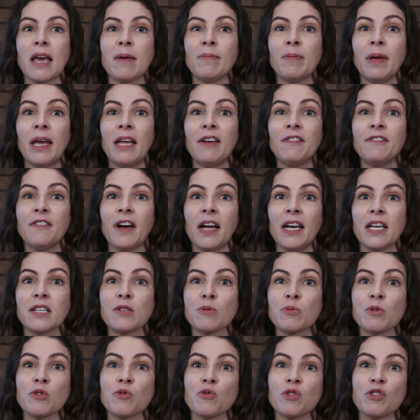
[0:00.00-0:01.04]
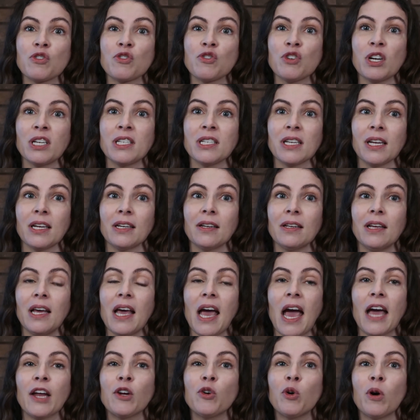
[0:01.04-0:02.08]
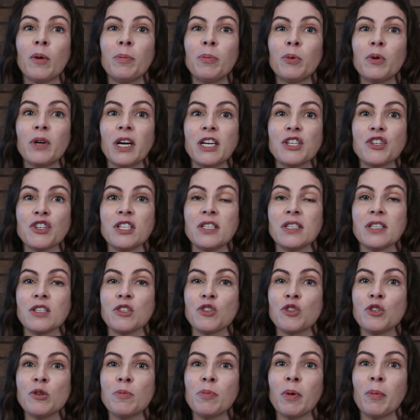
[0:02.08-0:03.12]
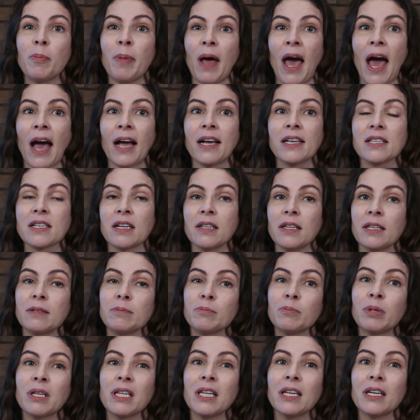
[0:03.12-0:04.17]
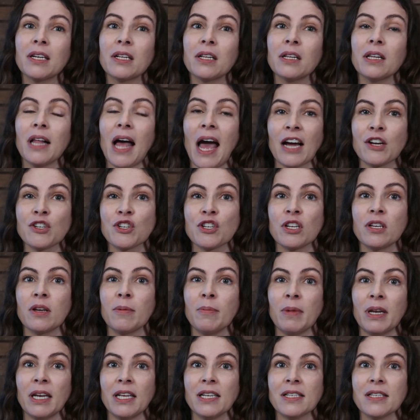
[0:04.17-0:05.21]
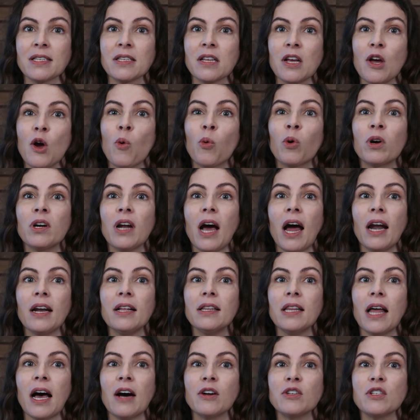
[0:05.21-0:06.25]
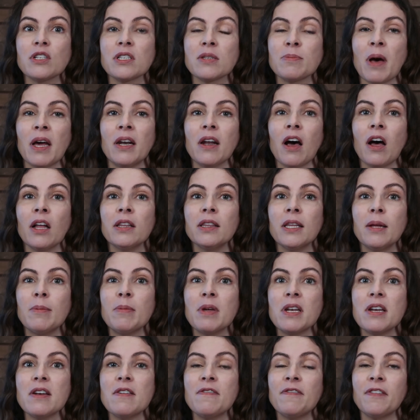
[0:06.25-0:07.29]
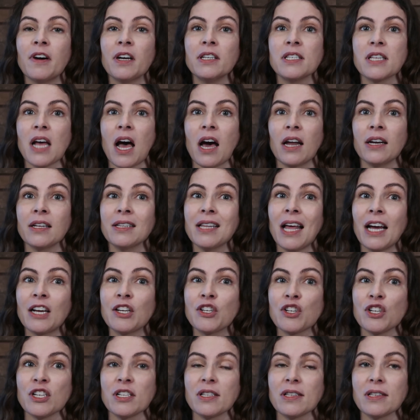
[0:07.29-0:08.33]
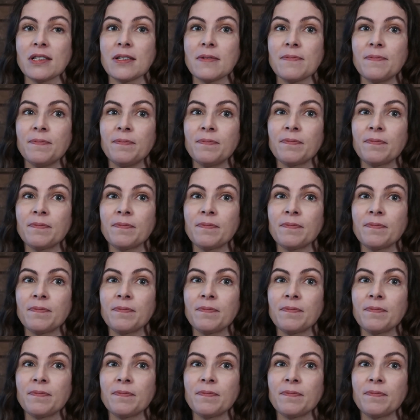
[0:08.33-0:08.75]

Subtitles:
campaign finance was restricted, and corporations and super PACs, political action committees, were not allowed to spend unlimited funds on elections.